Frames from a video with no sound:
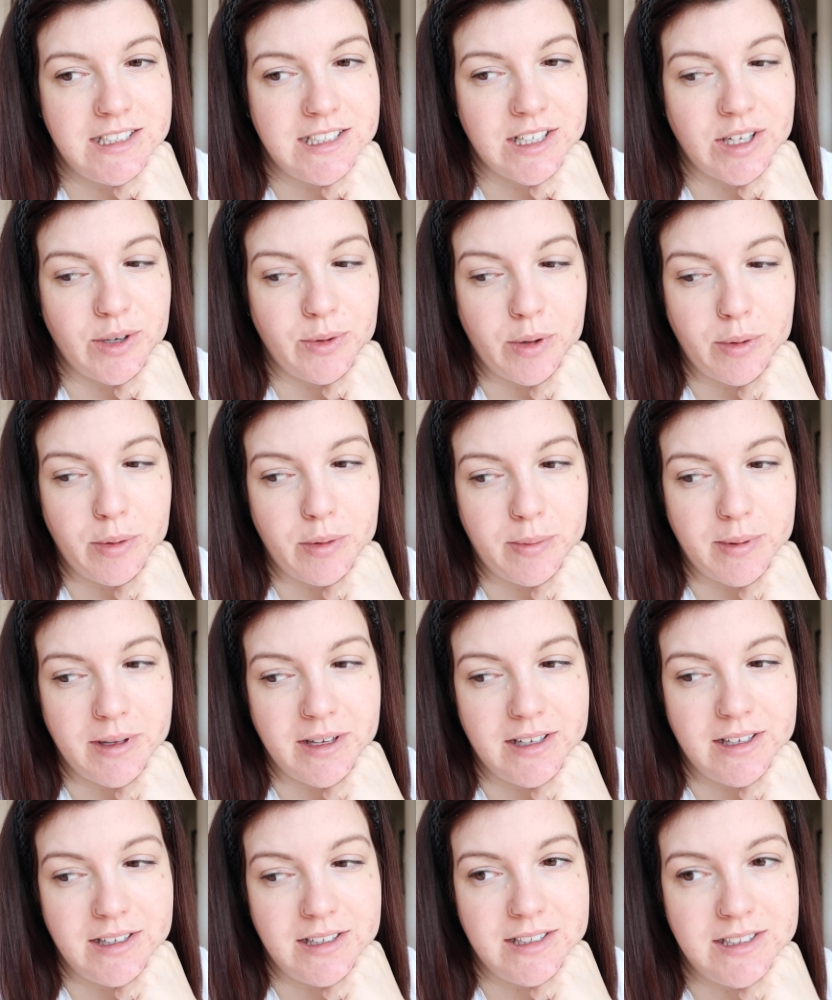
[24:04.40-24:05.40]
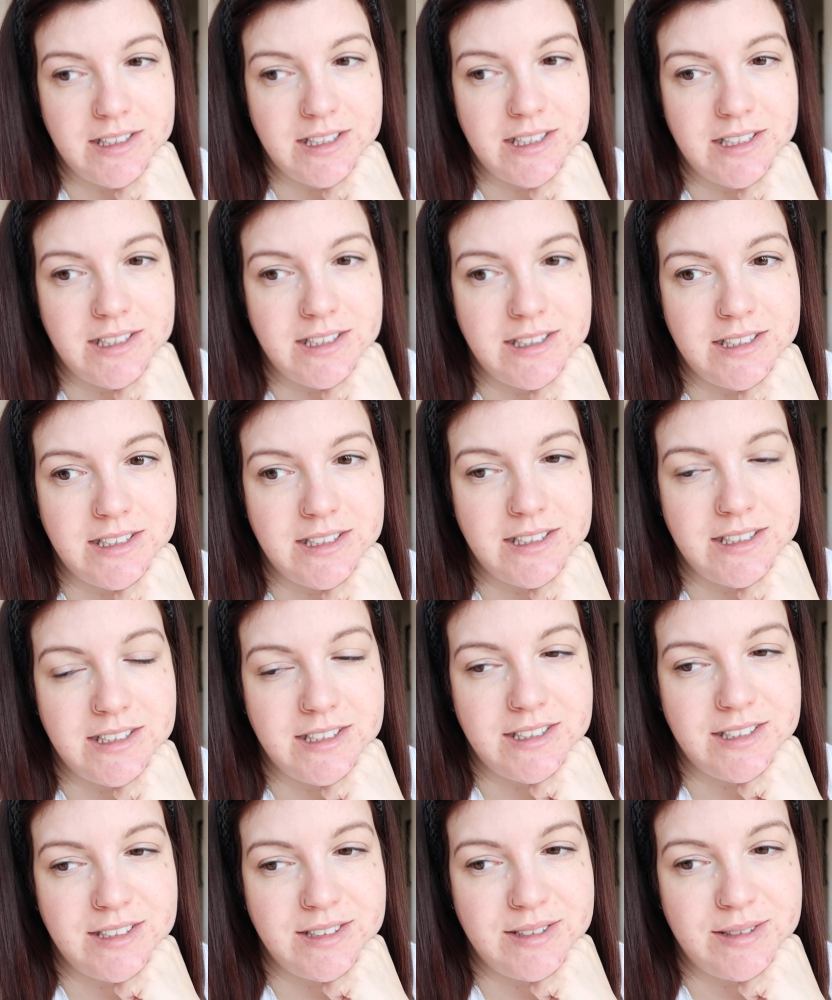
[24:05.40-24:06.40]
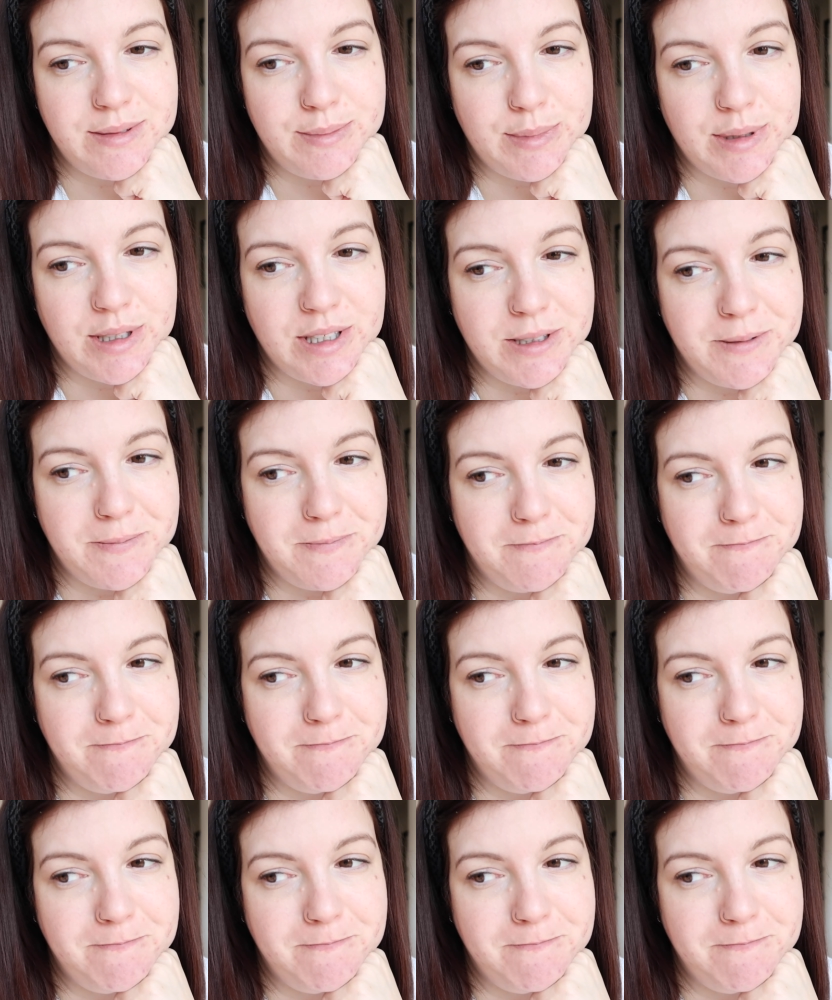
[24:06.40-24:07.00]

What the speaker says: go up a bit. But